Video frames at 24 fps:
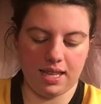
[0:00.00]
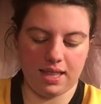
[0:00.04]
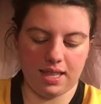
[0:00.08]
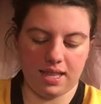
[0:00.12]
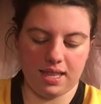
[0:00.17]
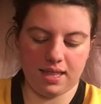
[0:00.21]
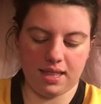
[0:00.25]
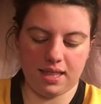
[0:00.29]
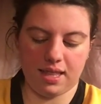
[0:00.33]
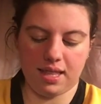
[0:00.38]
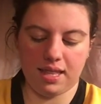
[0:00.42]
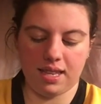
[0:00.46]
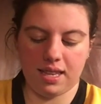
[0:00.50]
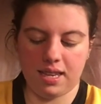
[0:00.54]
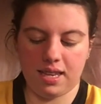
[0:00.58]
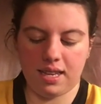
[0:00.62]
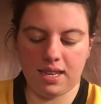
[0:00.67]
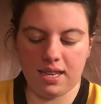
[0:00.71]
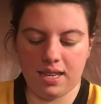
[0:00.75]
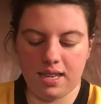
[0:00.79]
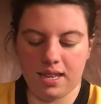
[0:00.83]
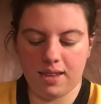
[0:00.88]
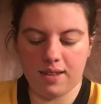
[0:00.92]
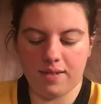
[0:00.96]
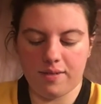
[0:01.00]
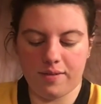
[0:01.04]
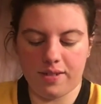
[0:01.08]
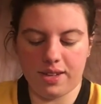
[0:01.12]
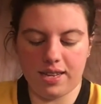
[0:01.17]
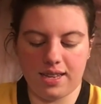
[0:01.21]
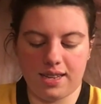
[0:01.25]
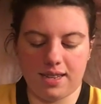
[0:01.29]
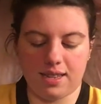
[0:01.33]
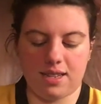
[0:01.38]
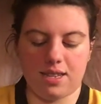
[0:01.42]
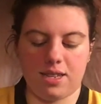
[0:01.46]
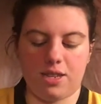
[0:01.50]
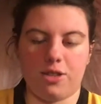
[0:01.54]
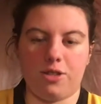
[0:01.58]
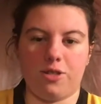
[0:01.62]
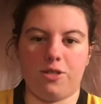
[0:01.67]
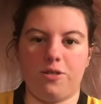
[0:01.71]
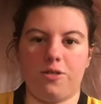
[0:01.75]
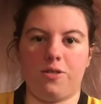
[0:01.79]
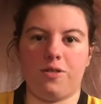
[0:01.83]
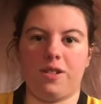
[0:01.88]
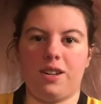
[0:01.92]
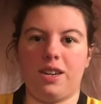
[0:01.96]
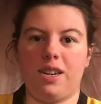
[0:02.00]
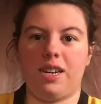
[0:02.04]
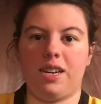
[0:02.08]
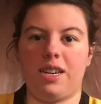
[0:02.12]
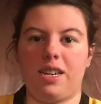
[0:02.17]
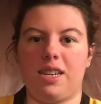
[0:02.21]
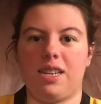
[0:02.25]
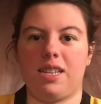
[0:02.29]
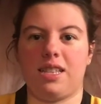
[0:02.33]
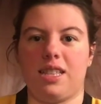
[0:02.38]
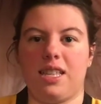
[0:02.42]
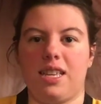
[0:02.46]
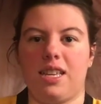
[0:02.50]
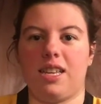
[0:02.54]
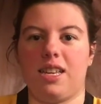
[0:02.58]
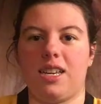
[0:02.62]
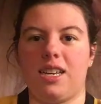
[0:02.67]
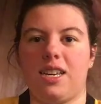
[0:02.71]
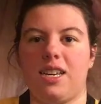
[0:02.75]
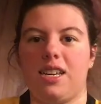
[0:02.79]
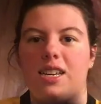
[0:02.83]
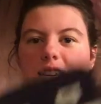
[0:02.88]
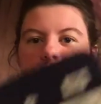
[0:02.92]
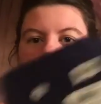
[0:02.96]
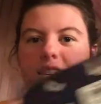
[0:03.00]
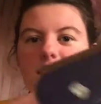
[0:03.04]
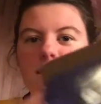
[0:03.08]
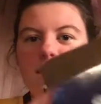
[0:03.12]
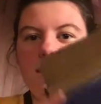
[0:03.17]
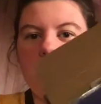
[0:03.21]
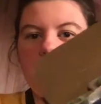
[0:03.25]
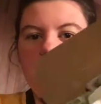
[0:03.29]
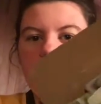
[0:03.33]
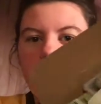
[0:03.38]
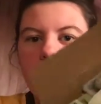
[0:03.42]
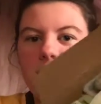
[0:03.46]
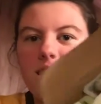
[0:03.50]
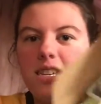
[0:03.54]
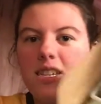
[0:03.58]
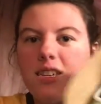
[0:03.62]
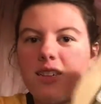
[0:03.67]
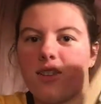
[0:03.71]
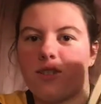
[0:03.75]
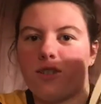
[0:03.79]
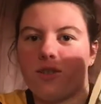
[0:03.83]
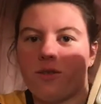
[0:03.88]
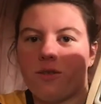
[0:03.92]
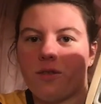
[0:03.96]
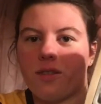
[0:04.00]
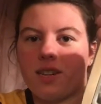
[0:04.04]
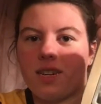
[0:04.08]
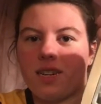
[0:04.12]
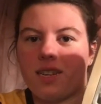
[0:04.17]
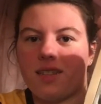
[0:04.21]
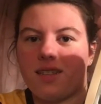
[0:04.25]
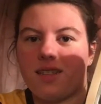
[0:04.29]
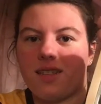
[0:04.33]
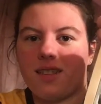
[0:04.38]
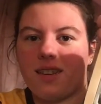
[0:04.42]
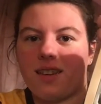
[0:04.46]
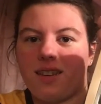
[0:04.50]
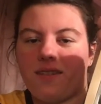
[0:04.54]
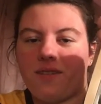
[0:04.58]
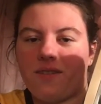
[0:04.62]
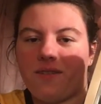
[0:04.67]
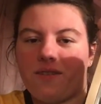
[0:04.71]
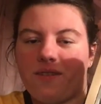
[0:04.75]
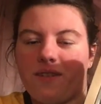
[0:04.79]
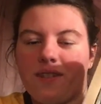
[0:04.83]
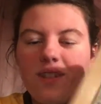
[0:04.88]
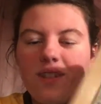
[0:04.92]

And then we get to the nitty gritty stuff.